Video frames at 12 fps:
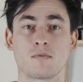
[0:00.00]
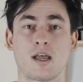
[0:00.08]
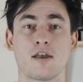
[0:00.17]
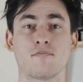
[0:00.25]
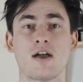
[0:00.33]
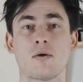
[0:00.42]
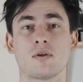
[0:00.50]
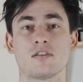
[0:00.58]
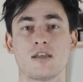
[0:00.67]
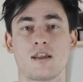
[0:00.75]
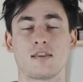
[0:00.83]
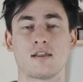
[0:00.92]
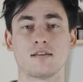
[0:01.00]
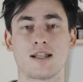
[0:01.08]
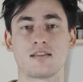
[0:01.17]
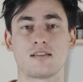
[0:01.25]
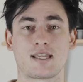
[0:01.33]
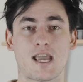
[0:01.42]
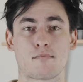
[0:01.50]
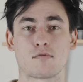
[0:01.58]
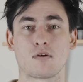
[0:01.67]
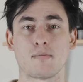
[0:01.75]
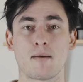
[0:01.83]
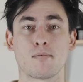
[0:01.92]
I found a setting that lets the camera
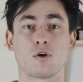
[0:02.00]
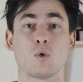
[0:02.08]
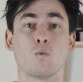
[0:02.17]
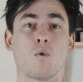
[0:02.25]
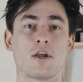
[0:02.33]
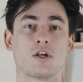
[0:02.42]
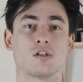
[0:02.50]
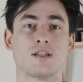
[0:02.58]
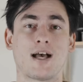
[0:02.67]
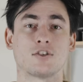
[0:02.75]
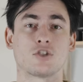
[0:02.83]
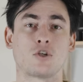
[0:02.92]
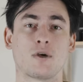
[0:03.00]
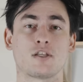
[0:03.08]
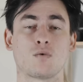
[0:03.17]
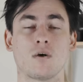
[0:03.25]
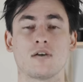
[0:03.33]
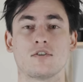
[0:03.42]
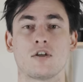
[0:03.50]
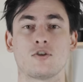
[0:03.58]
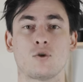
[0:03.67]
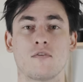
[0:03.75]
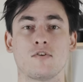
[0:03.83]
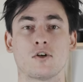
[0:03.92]
remember what your last choice was,
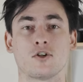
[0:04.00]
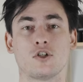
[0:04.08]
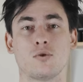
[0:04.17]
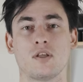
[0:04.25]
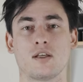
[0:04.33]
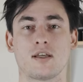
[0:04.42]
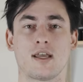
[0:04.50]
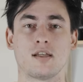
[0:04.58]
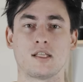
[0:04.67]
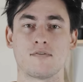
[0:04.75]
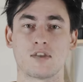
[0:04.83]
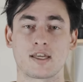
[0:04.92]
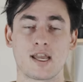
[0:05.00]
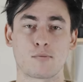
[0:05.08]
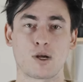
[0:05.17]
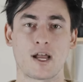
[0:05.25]
so if you're shooting and leave the camera